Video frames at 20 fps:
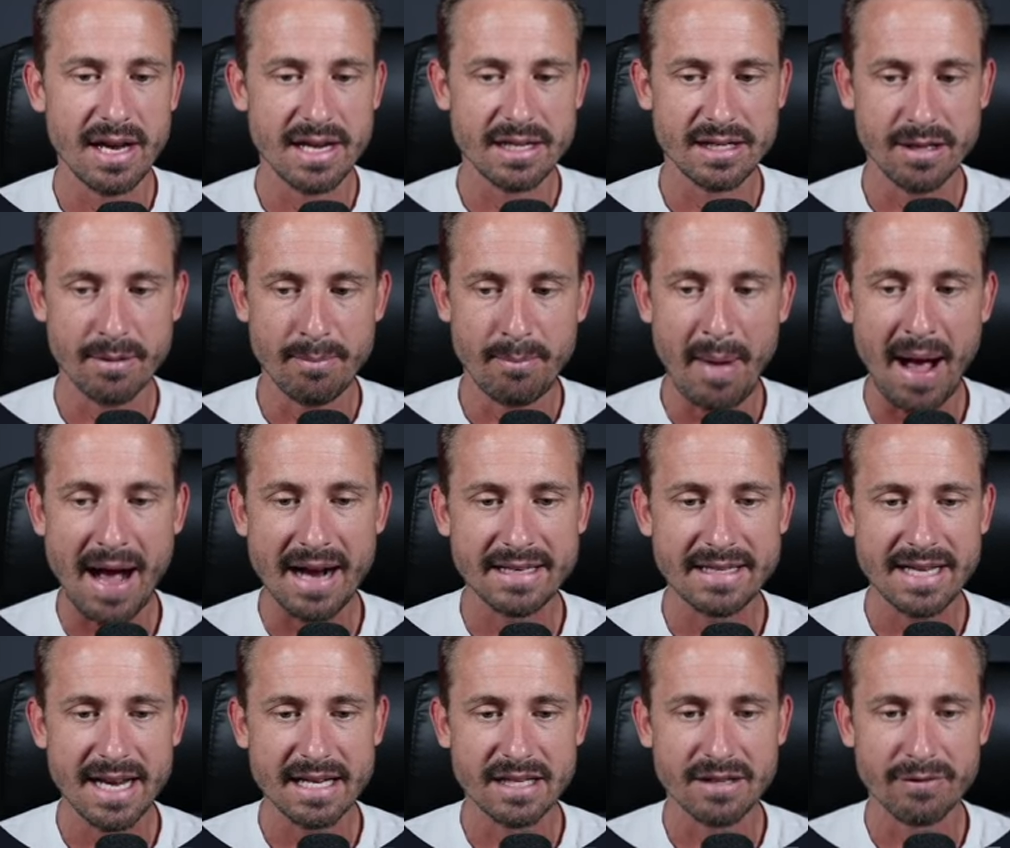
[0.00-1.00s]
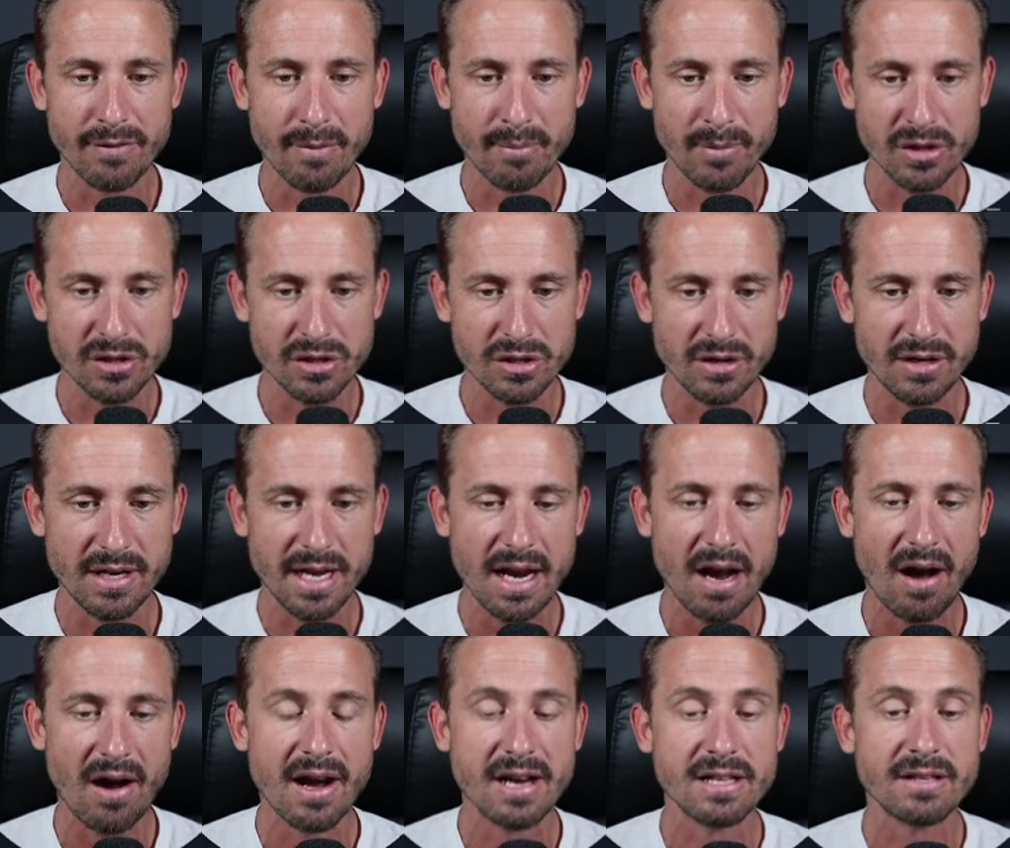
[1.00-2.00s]
It's the back test from the Sunday
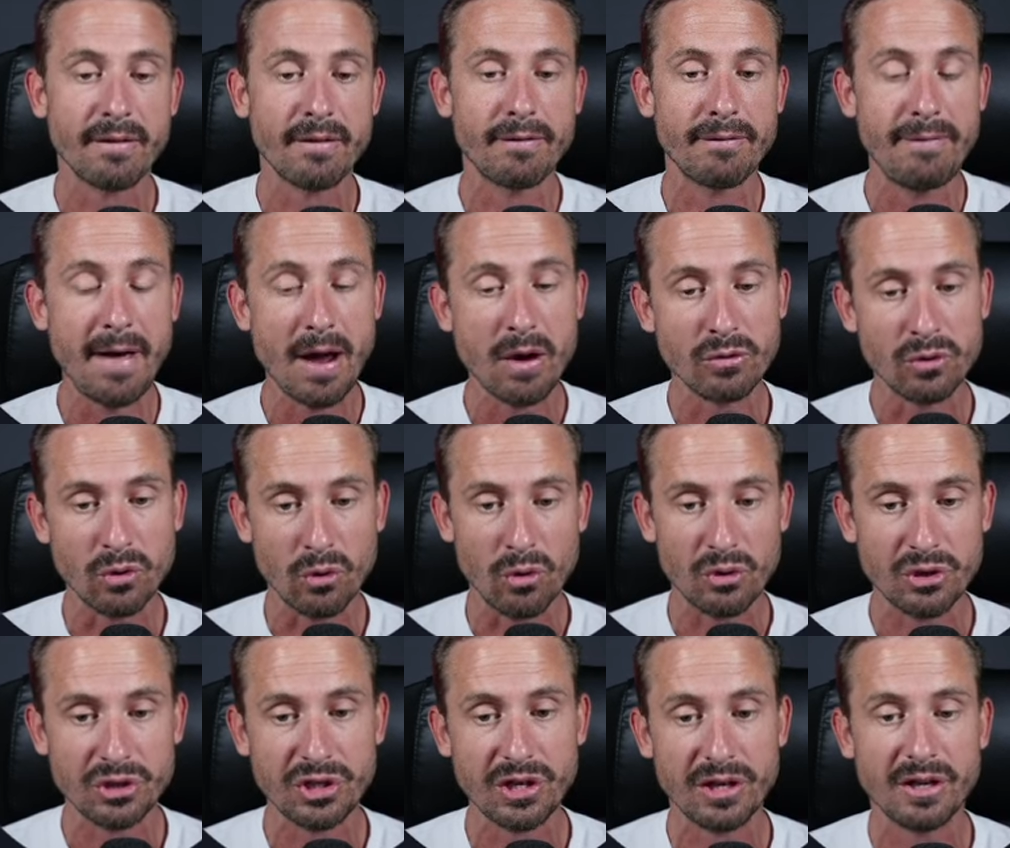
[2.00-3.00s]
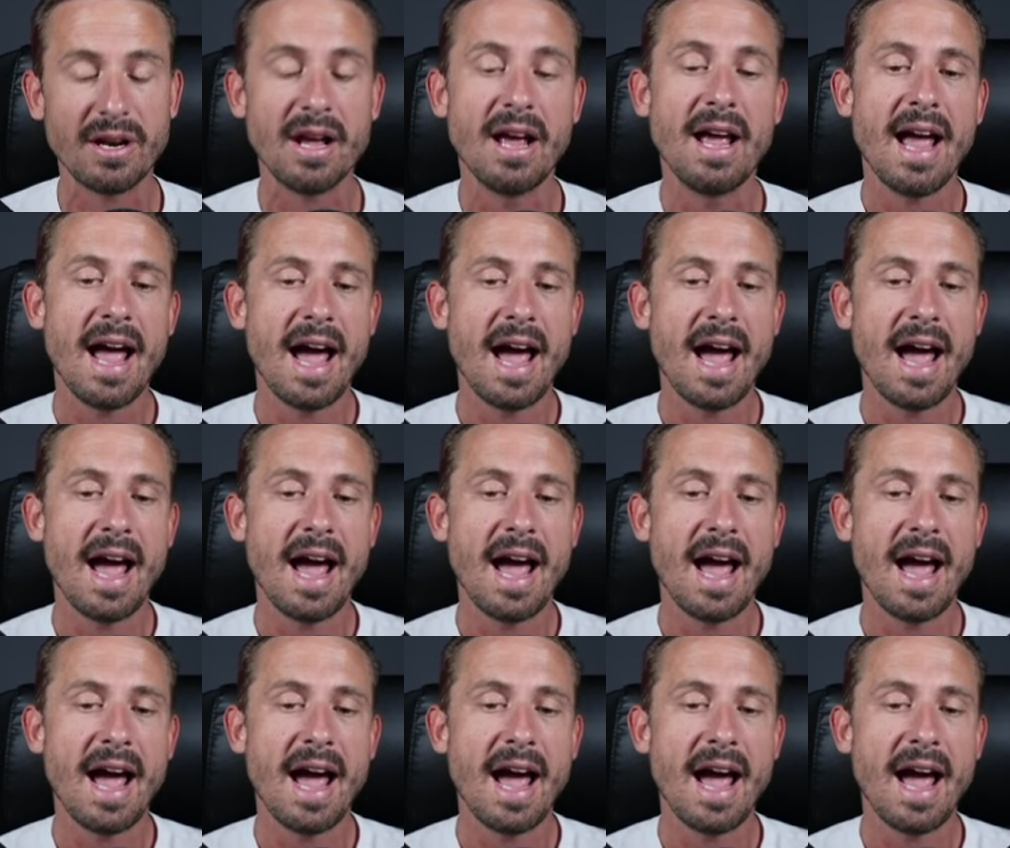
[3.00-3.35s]
highs of a failed auction,